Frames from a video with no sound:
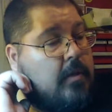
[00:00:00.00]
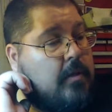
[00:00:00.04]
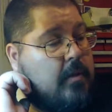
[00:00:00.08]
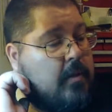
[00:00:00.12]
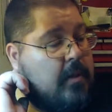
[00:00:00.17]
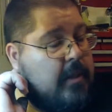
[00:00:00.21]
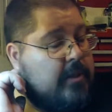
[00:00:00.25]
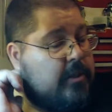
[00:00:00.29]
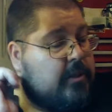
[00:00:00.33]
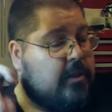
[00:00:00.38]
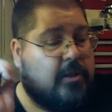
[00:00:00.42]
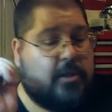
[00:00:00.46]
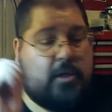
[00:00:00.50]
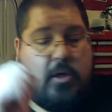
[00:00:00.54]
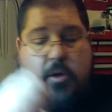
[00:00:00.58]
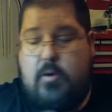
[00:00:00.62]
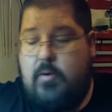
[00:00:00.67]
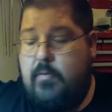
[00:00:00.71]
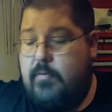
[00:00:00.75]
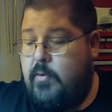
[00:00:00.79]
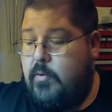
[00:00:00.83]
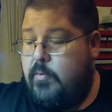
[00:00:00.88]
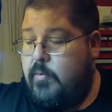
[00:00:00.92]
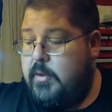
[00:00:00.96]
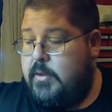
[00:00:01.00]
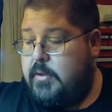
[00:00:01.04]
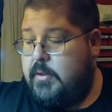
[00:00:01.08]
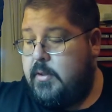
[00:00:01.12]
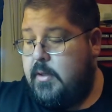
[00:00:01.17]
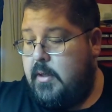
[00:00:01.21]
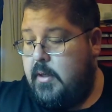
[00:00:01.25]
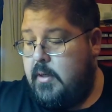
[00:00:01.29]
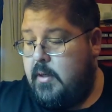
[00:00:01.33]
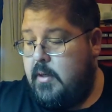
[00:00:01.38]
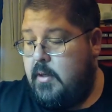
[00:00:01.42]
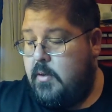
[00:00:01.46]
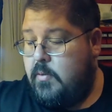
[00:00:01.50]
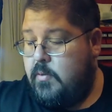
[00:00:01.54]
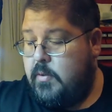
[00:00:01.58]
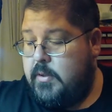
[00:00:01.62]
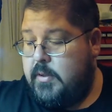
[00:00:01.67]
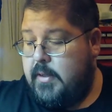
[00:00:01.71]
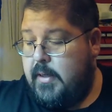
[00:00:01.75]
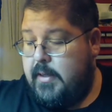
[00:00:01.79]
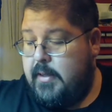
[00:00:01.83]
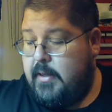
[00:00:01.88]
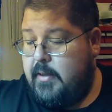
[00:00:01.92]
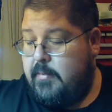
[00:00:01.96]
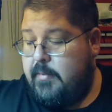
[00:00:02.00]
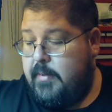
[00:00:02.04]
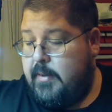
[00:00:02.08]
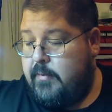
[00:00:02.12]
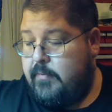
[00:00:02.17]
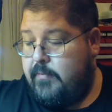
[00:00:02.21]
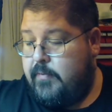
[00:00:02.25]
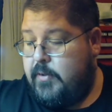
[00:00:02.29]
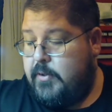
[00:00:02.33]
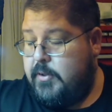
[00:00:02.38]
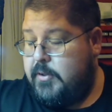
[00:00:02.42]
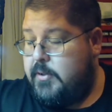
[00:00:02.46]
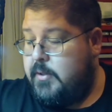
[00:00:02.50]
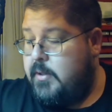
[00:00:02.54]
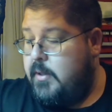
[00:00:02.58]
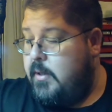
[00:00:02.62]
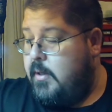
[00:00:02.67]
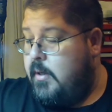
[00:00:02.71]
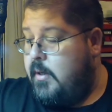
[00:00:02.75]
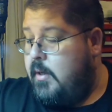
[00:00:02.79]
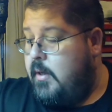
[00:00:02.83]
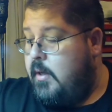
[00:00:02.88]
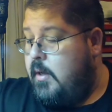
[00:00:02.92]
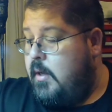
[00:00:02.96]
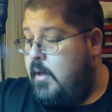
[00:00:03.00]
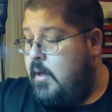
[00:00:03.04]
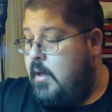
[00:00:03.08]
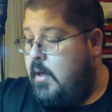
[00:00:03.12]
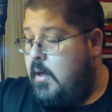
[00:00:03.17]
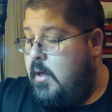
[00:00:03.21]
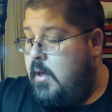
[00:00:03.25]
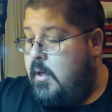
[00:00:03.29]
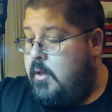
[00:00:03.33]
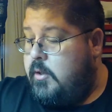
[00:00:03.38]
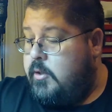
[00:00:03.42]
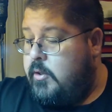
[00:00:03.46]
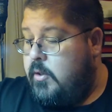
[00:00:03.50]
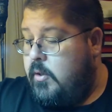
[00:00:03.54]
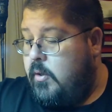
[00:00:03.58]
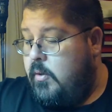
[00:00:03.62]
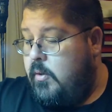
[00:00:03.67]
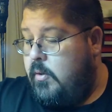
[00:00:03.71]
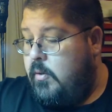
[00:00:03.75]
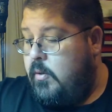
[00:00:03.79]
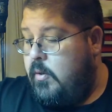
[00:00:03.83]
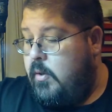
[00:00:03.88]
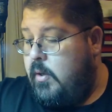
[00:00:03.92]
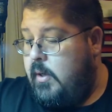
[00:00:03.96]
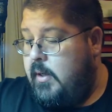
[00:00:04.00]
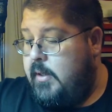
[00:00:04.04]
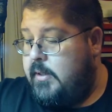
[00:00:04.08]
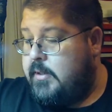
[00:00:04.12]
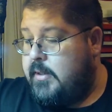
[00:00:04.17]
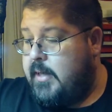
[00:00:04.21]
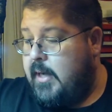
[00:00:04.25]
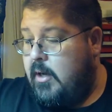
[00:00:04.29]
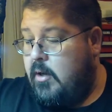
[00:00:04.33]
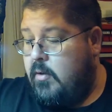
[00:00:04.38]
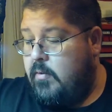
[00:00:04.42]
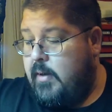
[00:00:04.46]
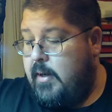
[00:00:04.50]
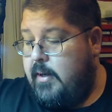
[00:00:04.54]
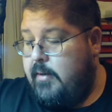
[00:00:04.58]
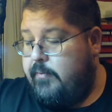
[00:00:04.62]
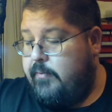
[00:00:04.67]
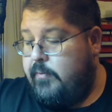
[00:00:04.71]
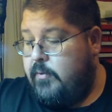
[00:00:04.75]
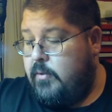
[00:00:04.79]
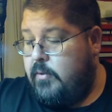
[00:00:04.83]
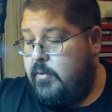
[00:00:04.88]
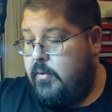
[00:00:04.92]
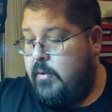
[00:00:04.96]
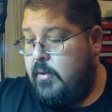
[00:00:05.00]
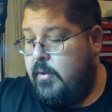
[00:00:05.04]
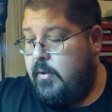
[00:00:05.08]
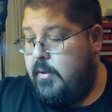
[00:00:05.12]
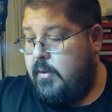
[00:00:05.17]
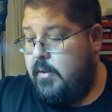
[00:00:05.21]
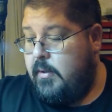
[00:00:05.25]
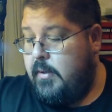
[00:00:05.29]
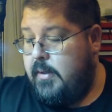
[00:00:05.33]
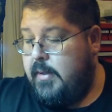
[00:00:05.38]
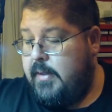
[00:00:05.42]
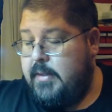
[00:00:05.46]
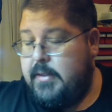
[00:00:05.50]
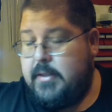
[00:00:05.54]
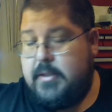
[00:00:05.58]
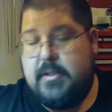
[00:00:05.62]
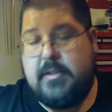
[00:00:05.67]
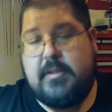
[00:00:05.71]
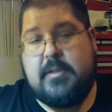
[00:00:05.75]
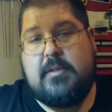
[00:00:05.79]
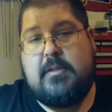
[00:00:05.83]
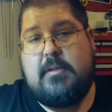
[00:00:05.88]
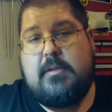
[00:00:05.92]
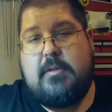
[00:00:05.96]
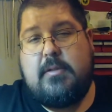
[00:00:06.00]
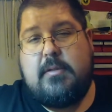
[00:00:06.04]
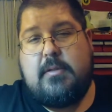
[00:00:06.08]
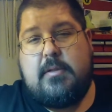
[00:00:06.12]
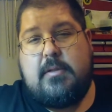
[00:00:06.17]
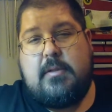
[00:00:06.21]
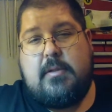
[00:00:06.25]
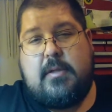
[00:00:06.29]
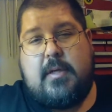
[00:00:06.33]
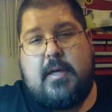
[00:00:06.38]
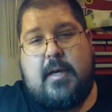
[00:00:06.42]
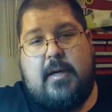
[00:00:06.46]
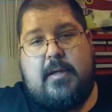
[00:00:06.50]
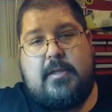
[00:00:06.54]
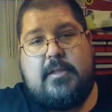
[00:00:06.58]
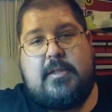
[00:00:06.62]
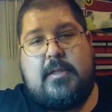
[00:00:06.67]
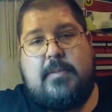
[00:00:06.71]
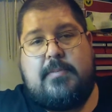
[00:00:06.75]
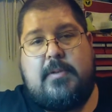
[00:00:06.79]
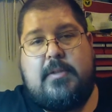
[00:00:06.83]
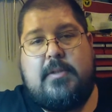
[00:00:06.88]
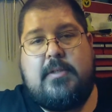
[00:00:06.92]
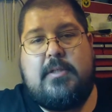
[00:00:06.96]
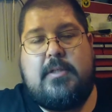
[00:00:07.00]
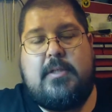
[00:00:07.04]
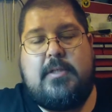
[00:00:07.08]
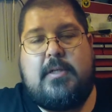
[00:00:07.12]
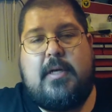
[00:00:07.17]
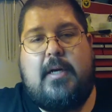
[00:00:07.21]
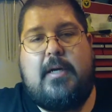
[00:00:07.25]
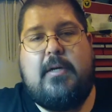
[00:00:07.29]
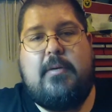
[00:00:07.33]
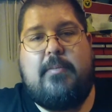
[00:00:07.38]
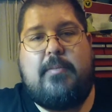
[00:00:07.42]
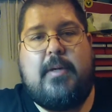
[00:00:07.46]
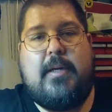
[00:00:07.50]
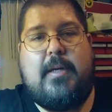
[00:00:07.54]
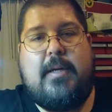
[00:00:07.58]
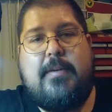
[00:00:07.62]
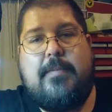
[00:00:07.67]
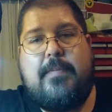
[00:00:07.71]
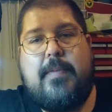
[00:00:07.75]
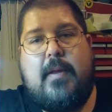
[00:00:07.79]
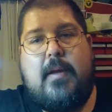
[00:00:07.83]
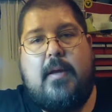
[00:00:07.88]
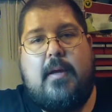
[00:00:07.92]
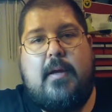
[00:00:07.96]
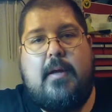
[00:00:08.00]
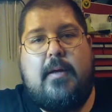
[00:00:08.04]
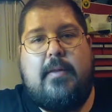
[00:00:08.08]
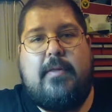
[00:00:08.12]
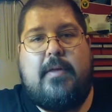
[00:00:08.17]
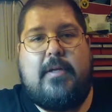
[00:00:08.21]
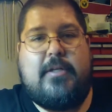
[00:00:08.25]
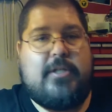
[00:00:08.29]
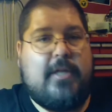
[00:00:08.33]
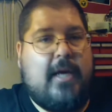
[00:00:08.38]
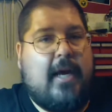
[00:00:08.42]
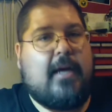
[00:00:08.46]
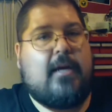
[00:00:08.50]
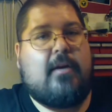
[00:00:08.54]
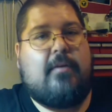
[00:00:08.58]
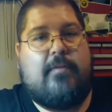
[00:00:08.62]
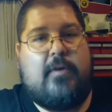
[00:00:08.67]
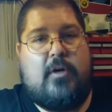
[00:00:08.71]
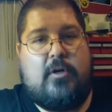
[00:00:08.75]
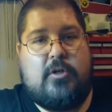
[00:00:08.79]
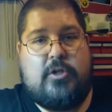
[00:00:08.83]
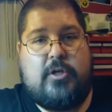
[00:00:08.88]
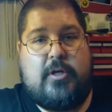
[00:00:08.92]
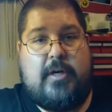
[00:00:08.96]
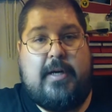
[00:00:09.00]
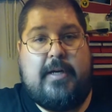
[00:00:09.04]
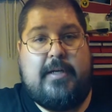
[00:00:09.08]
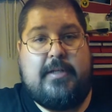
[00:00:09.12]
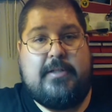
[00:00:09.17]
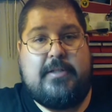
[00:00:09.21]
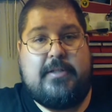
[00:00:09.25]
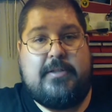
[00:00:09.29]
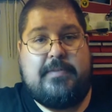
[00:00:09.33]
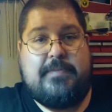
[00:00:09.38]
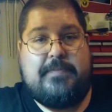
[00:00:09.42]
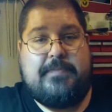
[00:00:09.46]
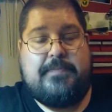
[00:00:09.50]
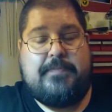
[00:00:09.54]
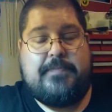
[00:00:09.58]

Let's just go over what we're talking about first. So a scout rifle the concept is designed to be the jack of all trades.